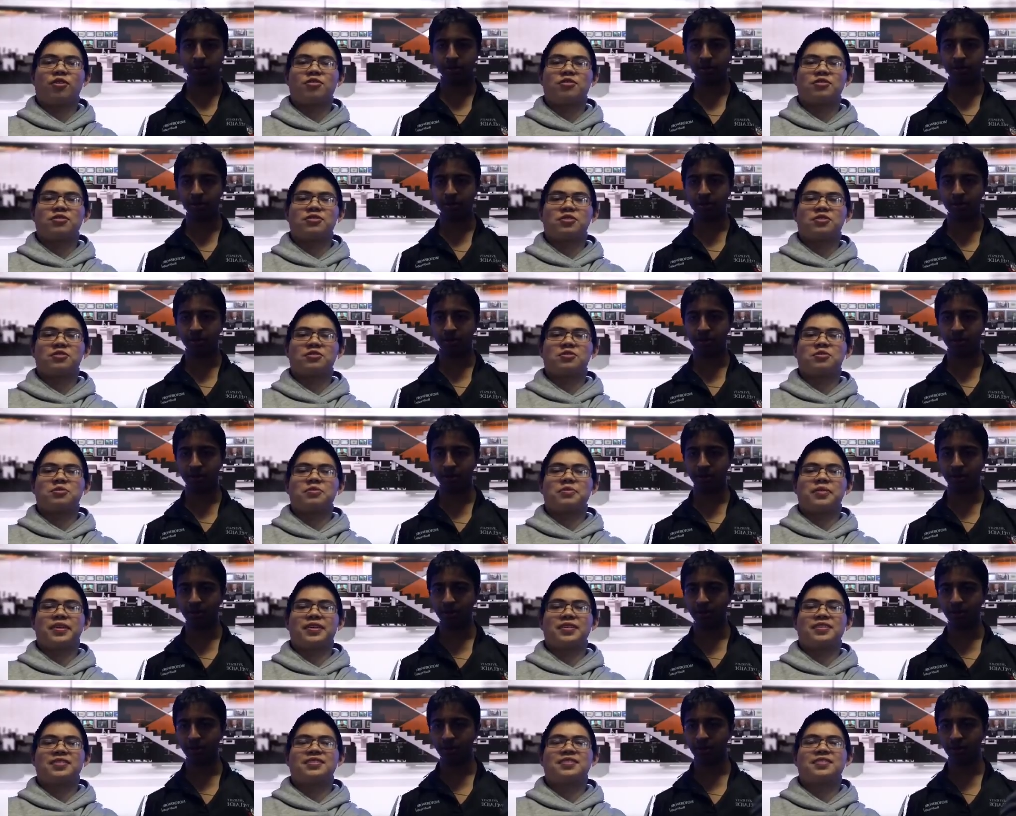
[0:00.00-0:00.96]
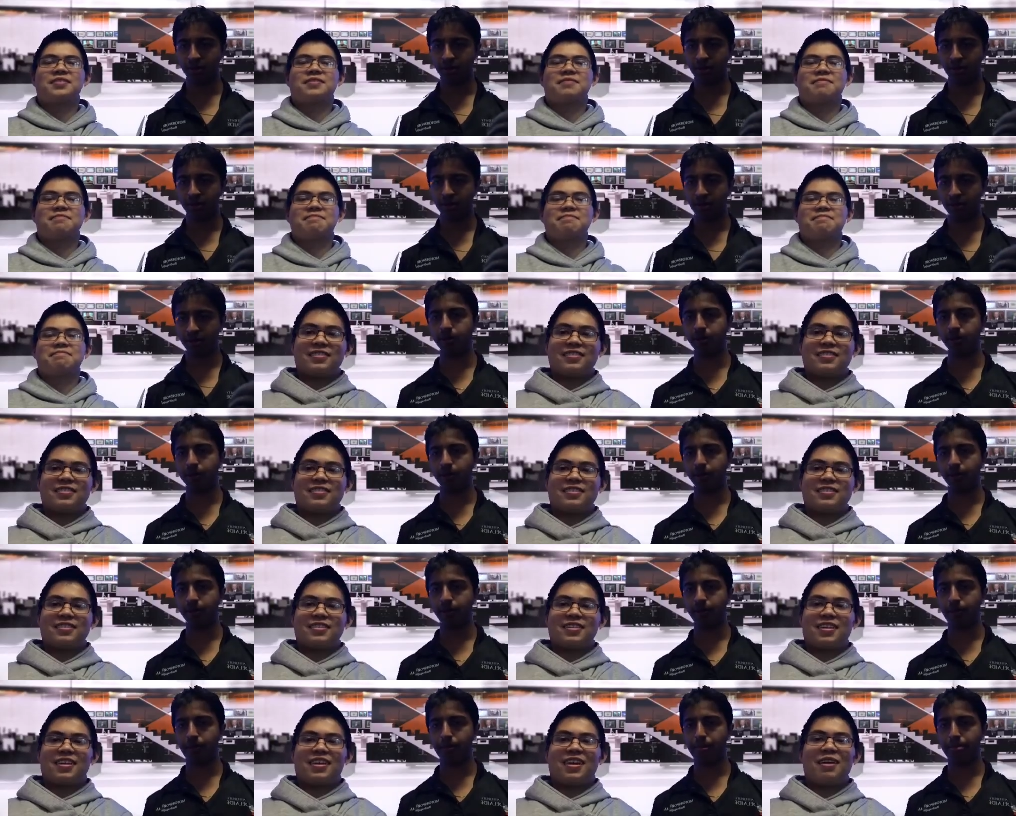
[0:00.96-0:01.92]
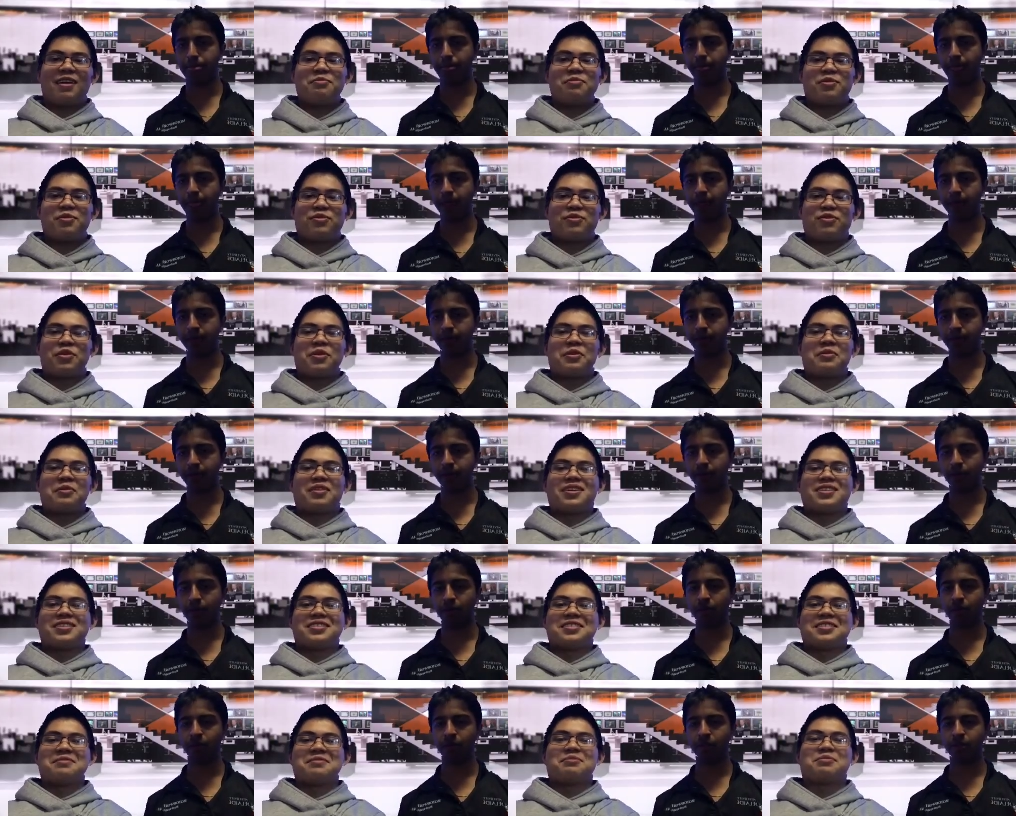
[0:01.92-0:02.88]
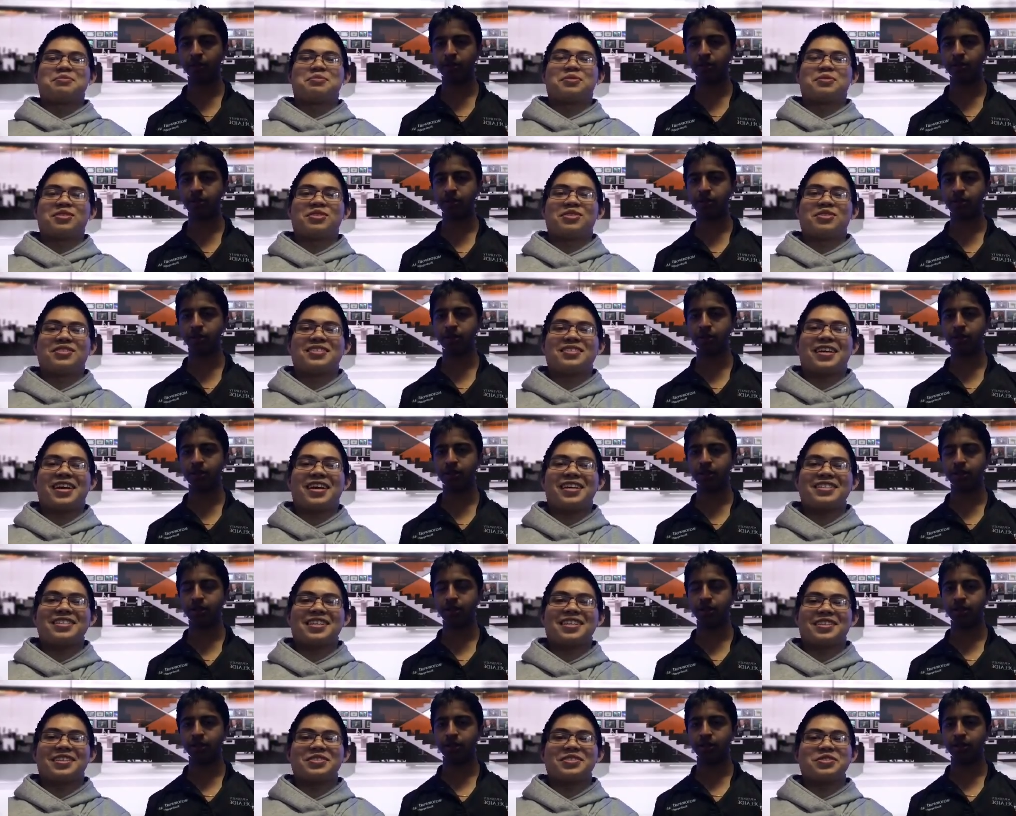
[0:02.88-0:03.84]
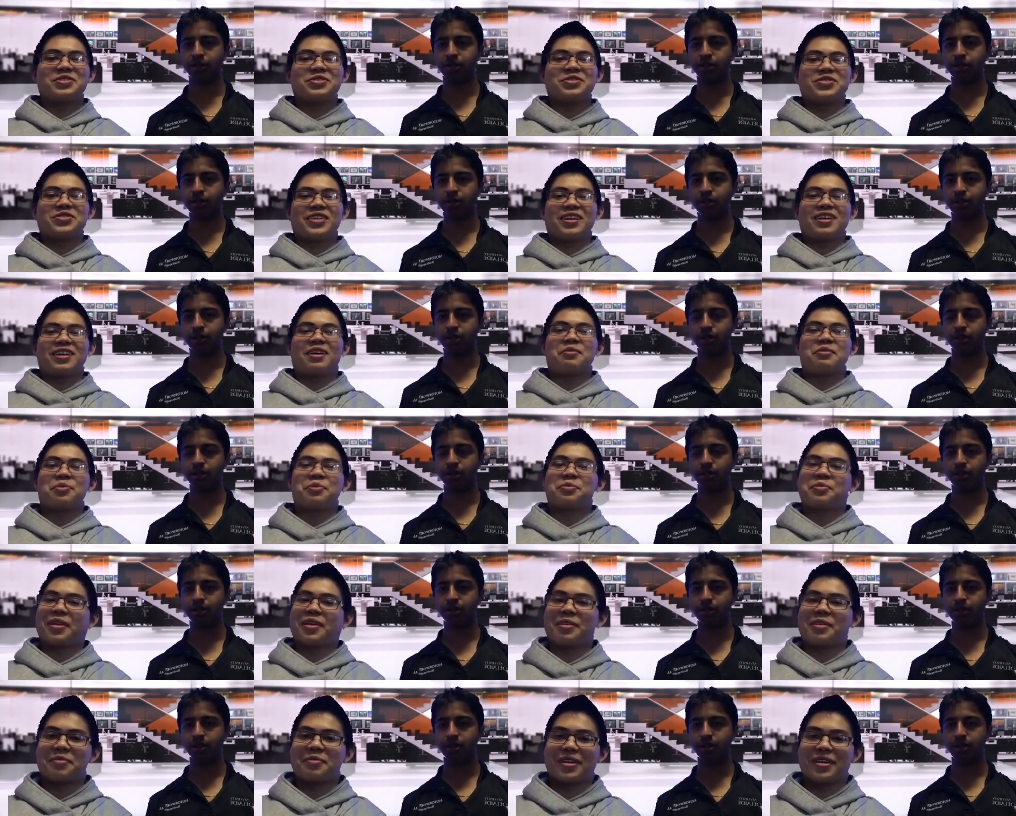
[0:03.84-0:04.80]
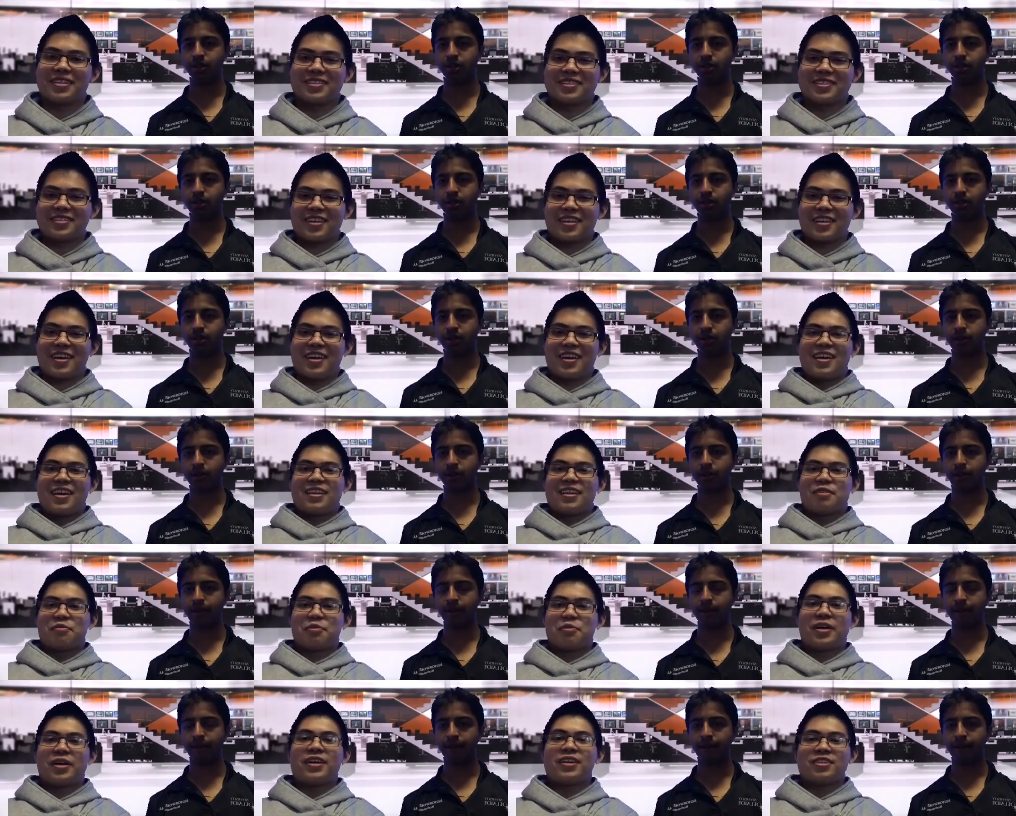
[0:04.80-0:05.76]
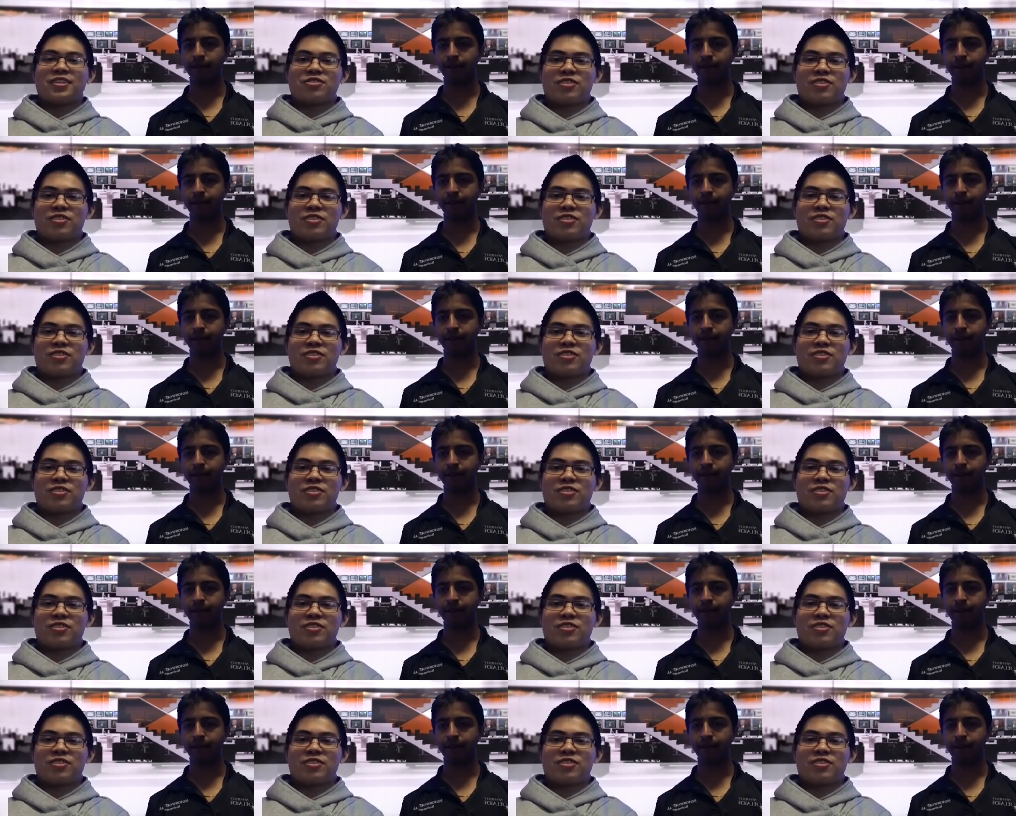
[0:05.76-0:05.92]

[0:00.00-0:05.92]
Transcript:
Speaker 1: horizontal beds. Upper flow regimes produce anti-dunes and upper plane beds. The planar